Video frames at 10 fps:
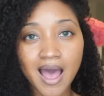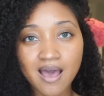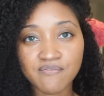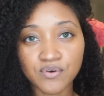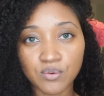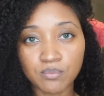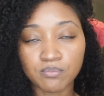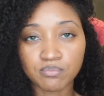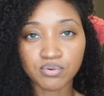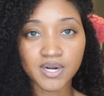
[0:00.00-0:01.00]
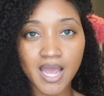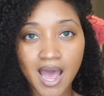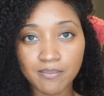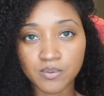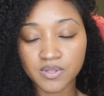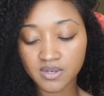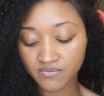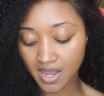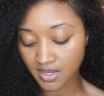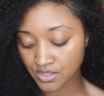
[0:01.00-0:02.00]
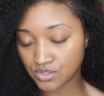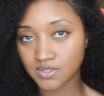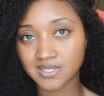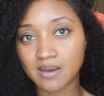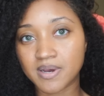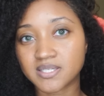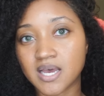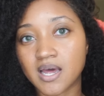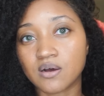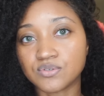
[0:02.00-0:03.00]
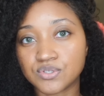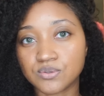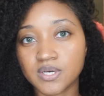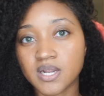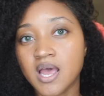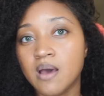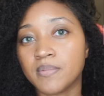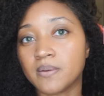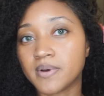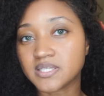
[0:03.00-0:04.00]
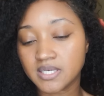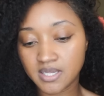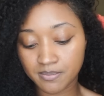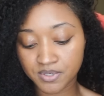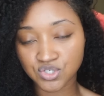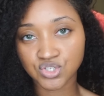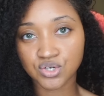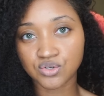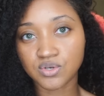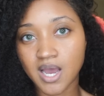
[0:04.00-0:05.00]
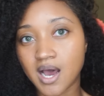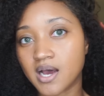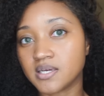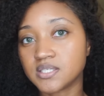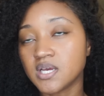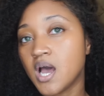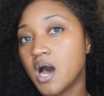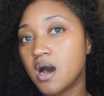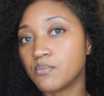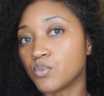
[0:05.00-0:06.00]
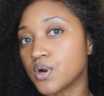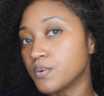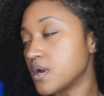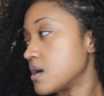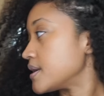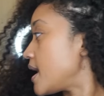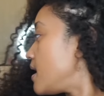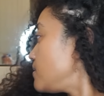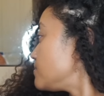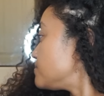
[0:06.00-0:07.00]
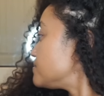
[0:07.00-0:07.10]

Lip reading: I feel pretty happy with it. If I can do it side by side, I'll do it. But I'm about to get up and show you guys where we are now.